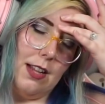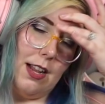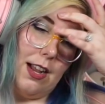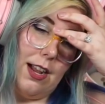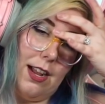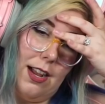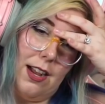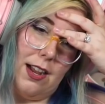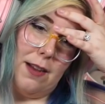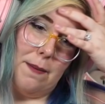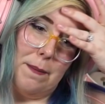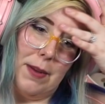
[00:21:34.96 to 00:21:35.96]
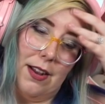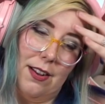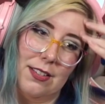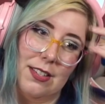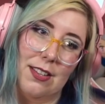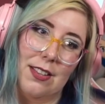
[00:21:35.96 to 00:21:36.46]
But
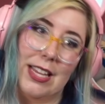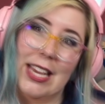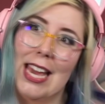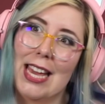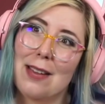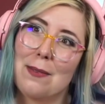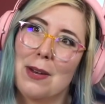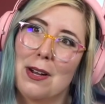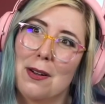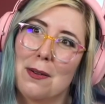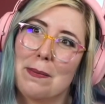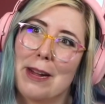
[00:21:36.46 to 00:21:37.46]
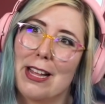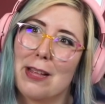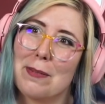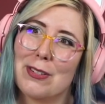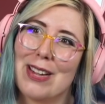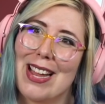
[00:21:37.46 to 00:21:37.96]
also the king will
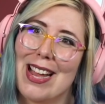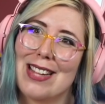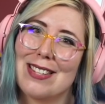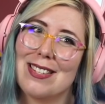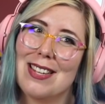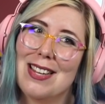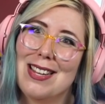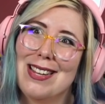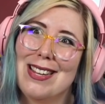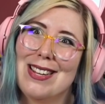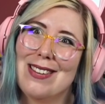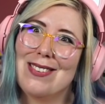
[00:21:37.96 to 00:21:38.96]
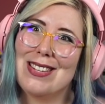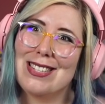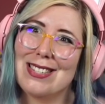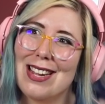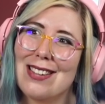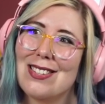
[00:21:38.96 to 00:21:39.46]
probably betray us, which
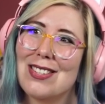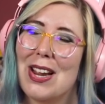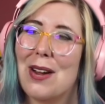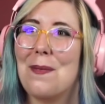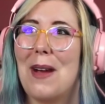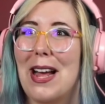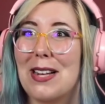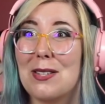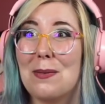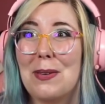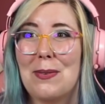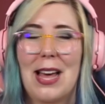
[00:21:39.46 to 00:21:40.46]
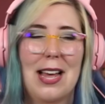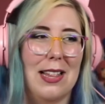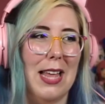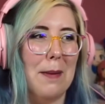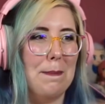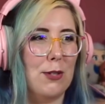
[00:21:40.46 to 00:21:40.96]
is also terrifying. So we've got
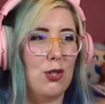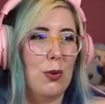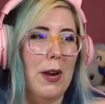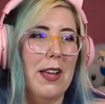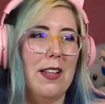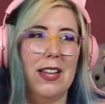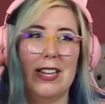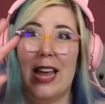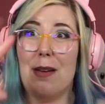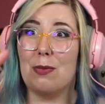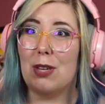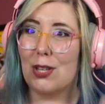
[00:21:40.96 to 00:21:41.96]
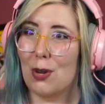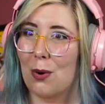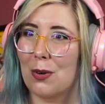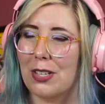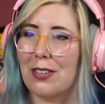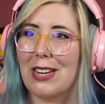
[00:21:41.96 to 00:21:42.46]
like betrayal at every
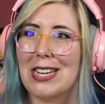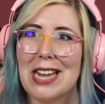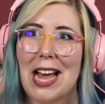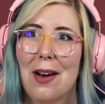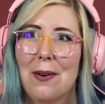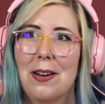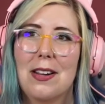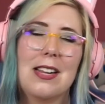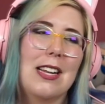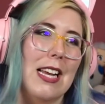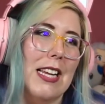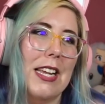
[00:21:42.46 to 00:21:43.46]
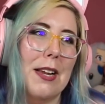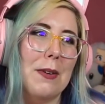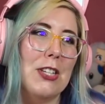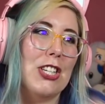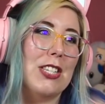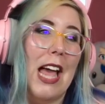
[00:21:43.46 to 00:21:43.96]
corner right now. And here
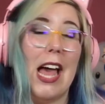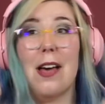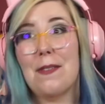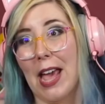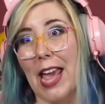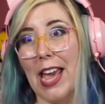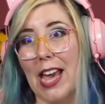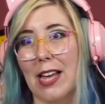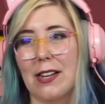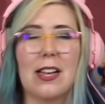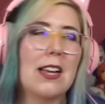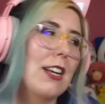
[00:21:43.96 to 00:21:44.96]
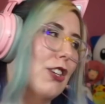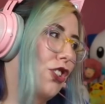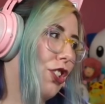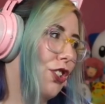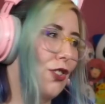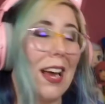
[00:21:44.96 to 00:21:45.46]
we just have Anne
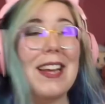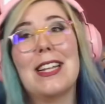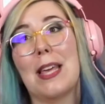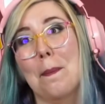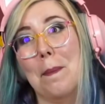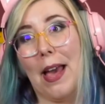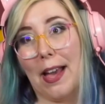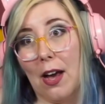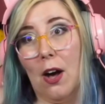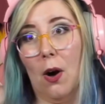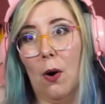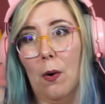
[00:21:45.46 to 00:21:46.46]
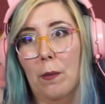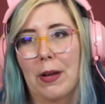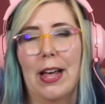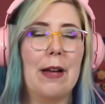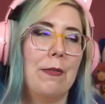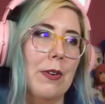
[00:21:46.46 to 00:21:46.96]
just trying to get back home
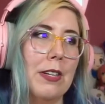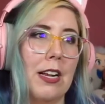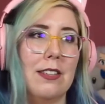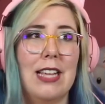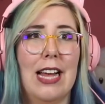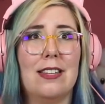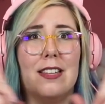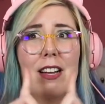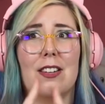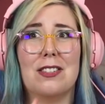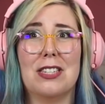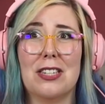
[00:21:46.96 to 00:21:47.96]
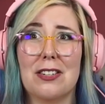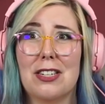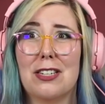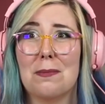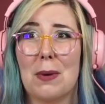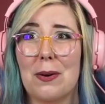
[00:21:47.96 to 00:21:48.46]
while everyone else has
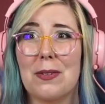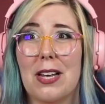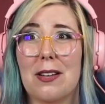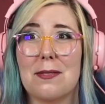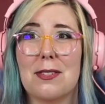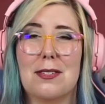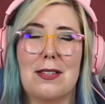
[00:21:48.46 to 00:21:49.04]
ulterior motives.